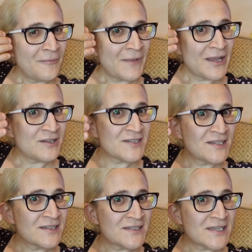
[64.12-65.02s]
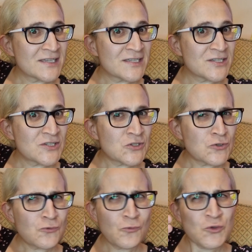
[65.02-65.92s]
Michael Singer says,
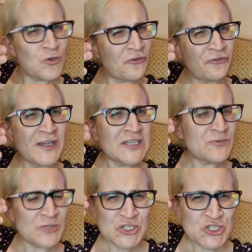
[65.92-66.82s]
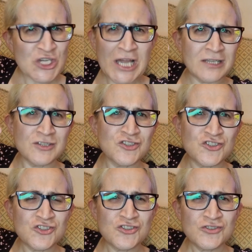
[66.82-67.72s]
when you are faced with a
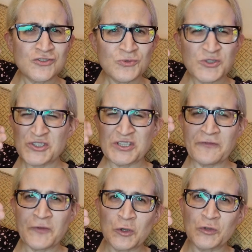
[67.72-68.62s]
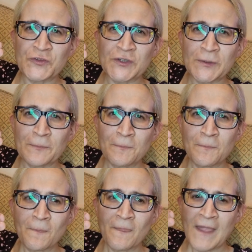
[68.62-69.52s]
challenge, with a difficulty,
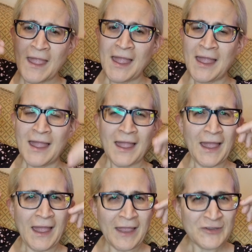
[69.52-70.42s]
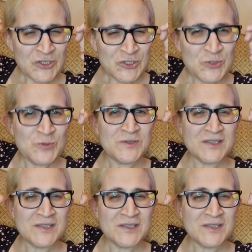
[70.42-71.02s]
and you use